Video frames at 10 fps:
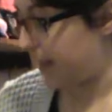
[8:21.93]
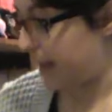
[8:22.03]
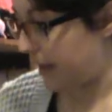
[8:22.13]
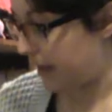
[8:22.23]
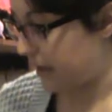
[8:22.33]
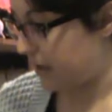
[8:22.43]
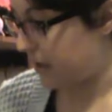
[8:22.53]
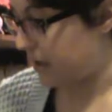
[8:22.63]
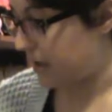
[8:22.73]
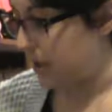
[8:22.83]
then,
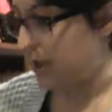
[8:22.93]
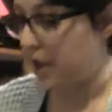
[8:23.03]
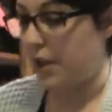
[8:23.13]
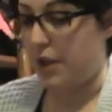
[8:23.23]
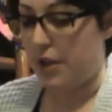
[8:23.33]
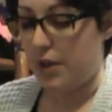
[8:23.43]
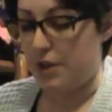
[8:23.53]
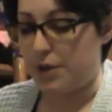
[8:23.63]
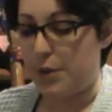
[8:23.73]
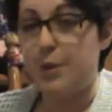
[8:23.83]

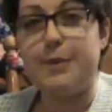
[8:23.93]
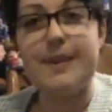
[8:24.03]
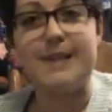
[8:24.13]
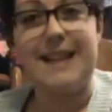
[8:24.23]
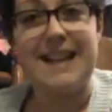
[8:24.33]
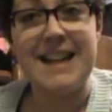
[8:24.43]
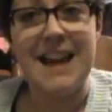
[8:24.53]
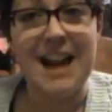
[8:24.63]
so the reason